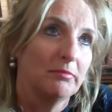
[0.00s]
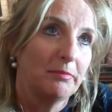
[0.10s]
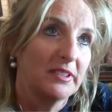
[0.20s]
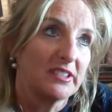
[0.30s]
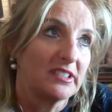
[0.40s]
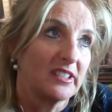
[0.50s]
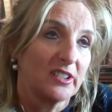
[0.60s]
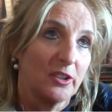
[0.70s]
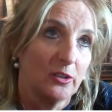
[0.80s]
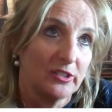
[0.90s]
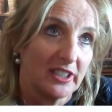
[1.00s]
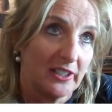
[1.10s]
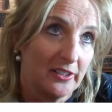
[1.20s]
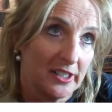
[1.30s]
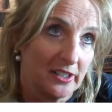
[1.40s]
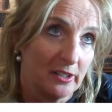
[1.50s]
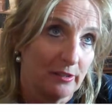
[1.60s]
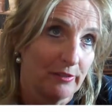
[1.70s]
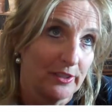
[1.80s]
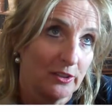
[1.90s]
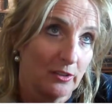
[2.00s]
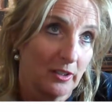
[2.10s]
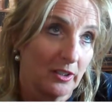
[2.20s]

business, as you know, is a learning curve, and you